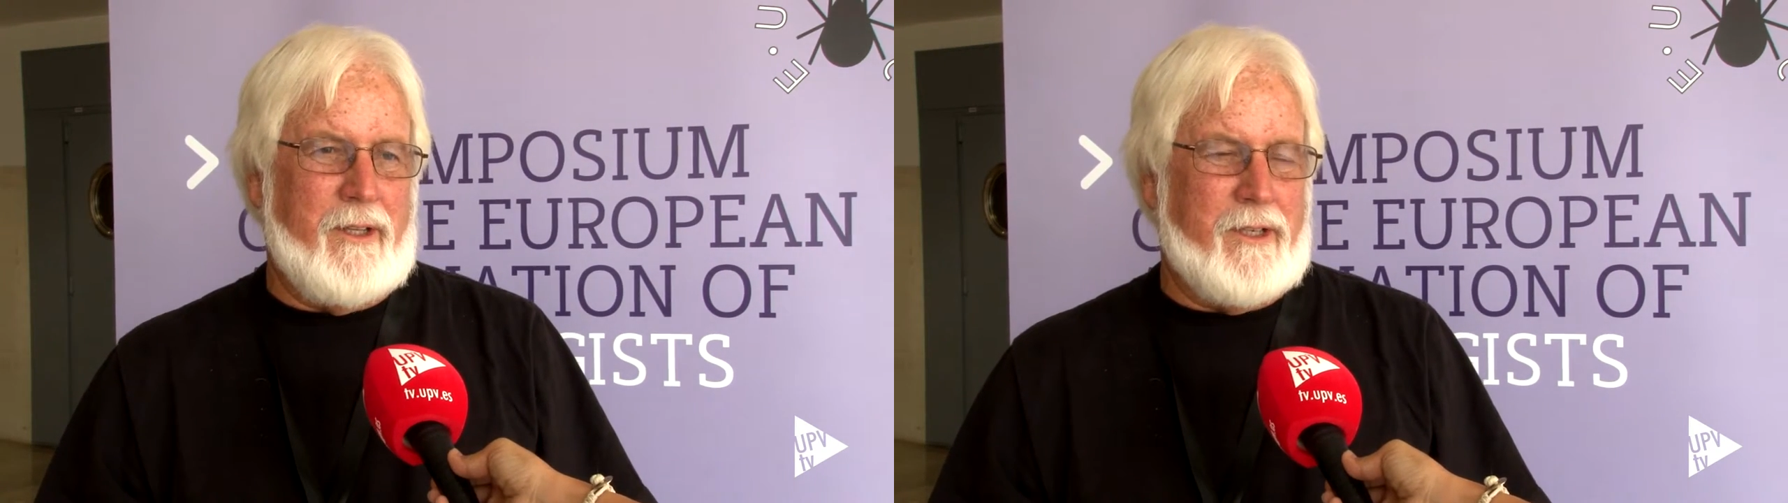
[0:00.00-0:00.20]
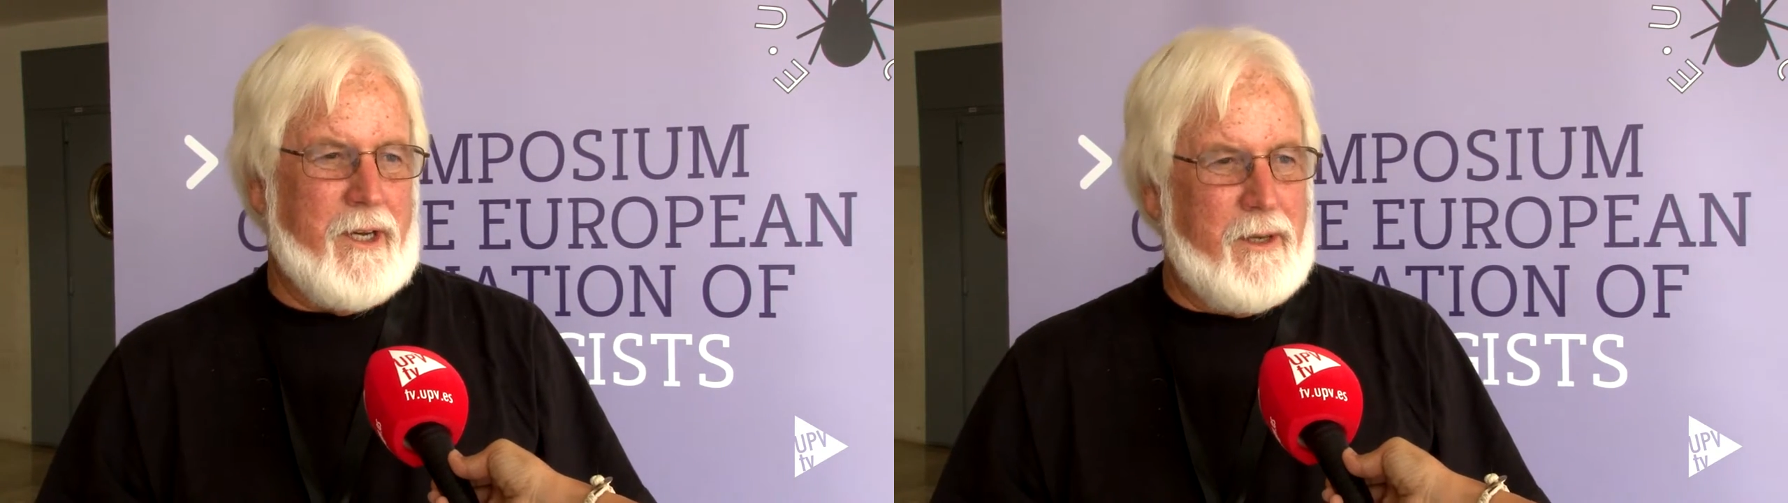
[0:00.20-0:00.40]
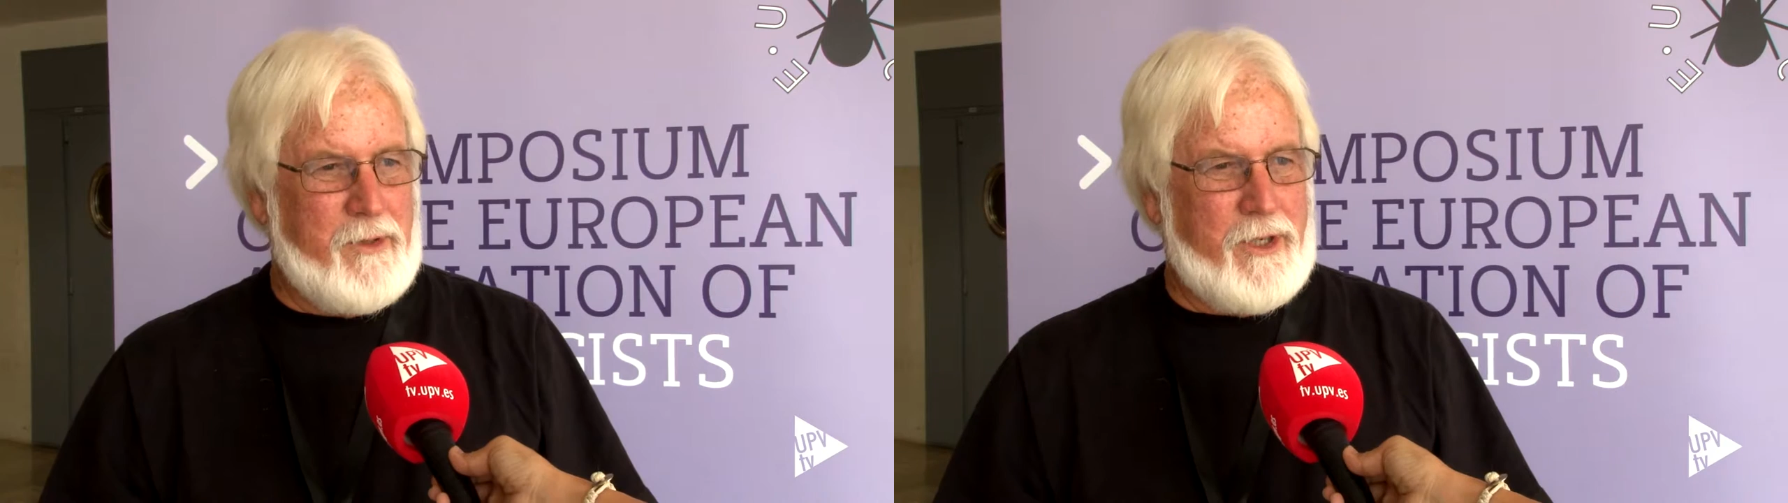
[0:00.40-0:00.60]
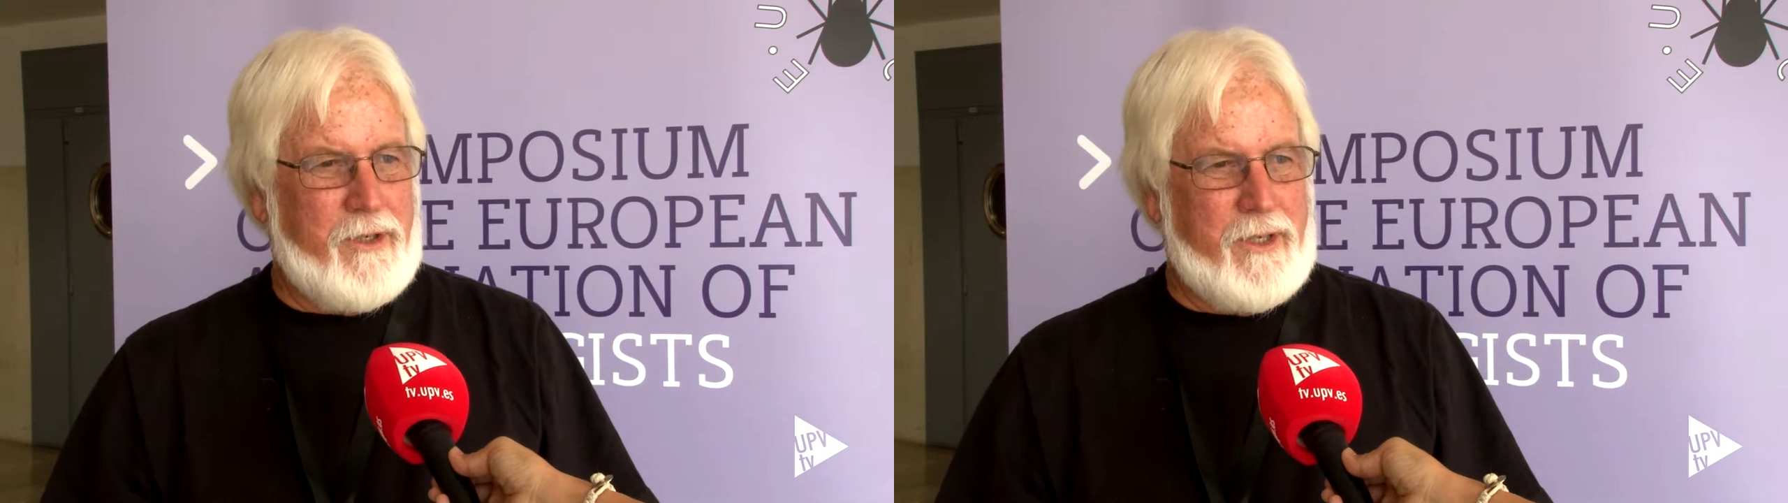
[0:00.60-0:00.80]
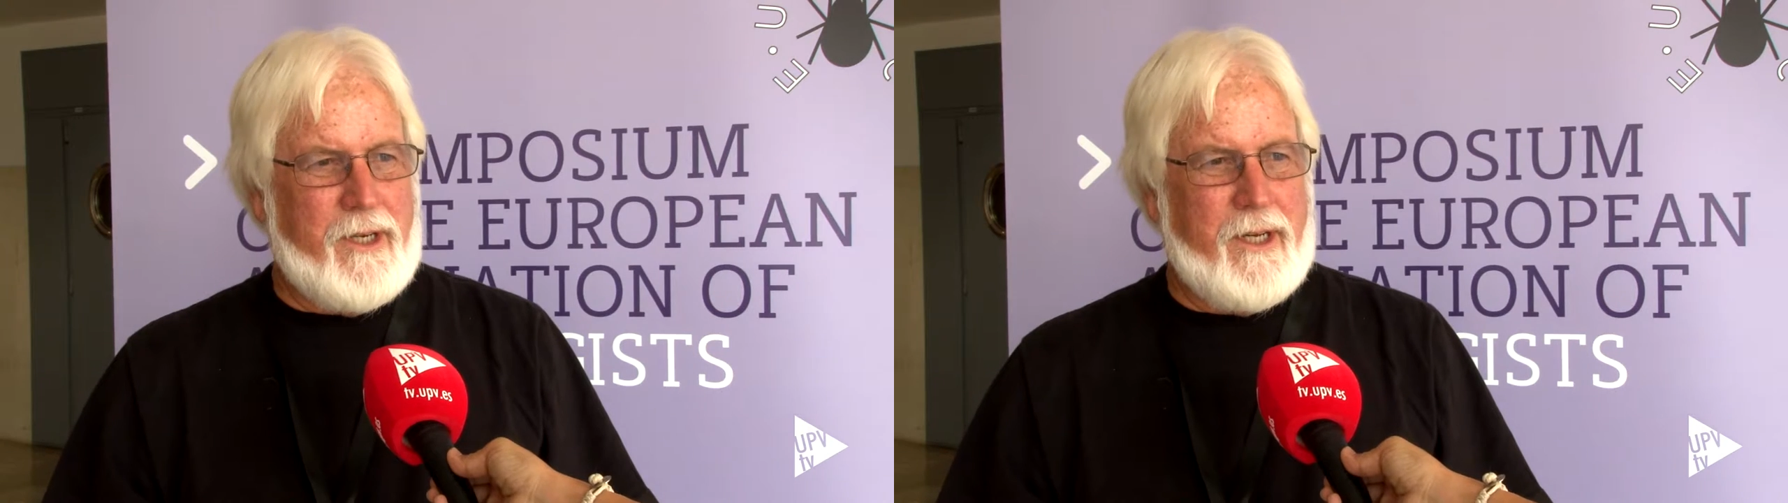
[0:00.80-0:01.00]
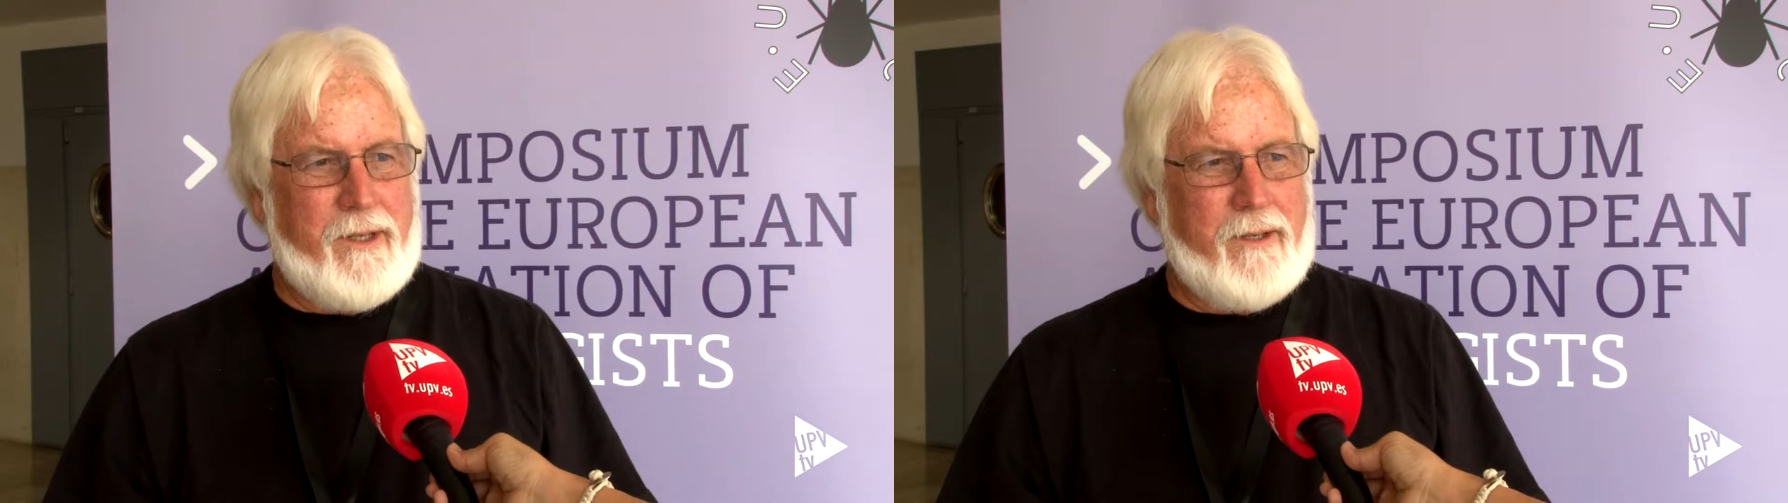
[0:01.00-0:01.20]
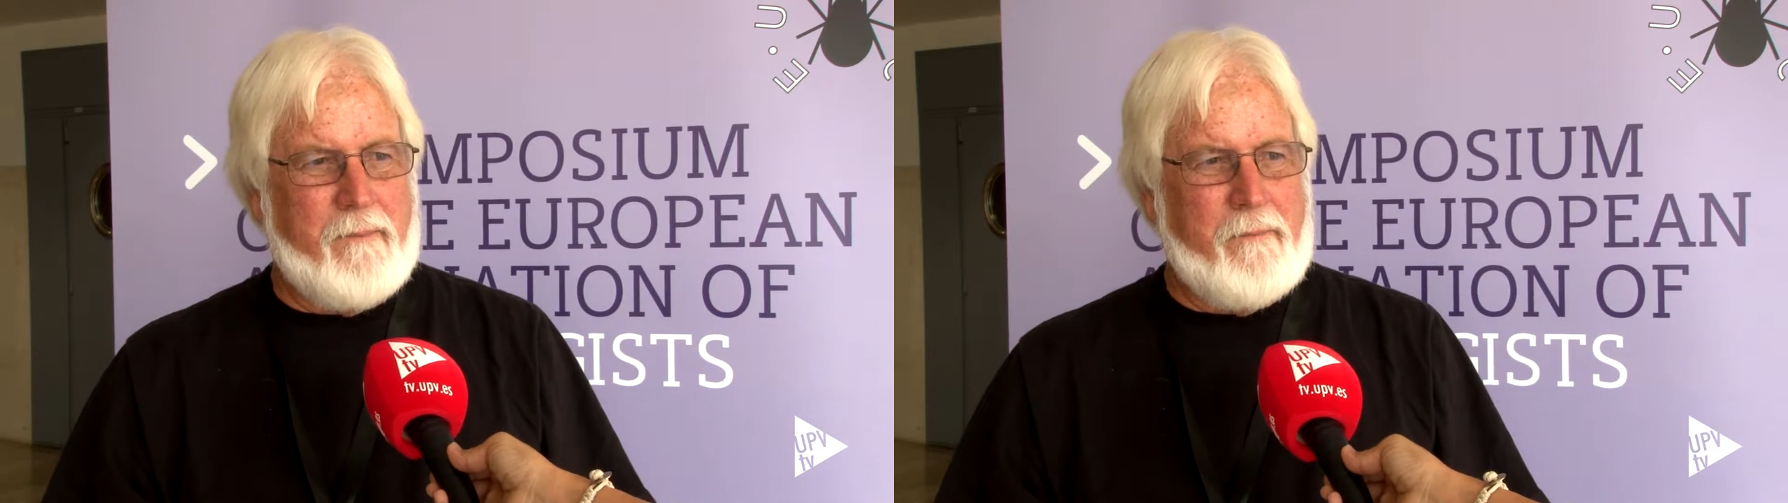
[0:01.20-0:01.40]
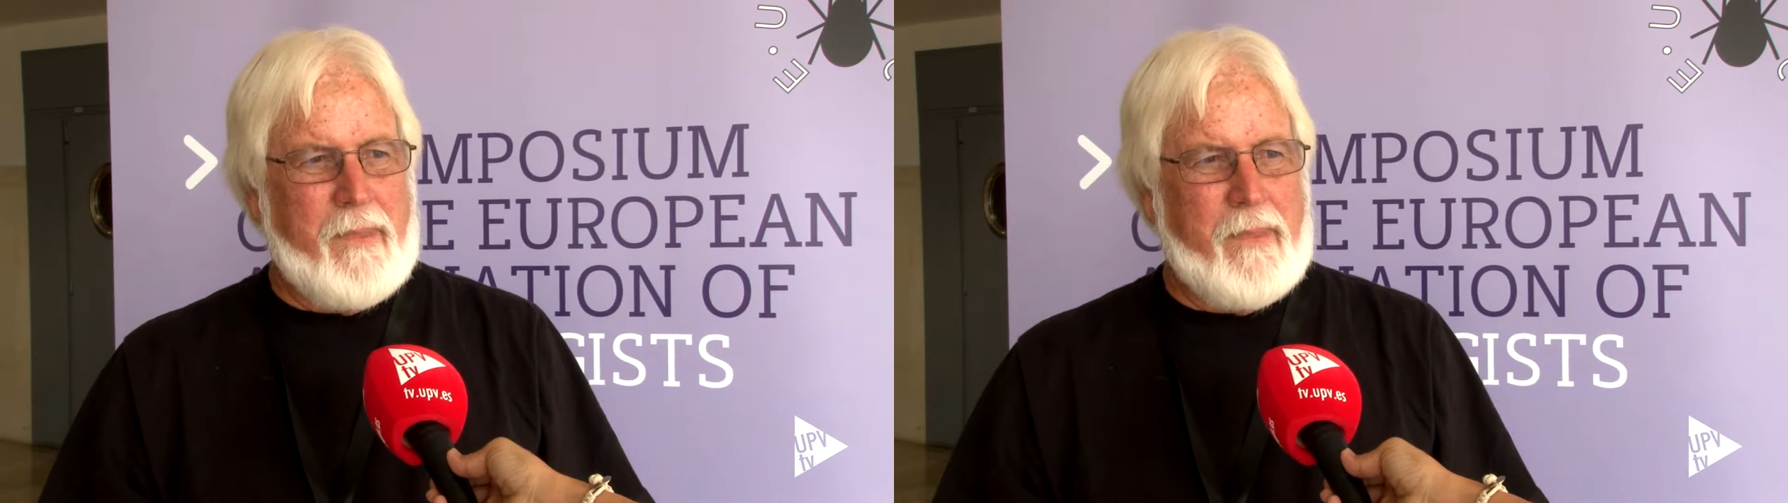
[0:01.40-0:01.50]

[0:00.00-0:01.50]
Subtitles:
the time since death.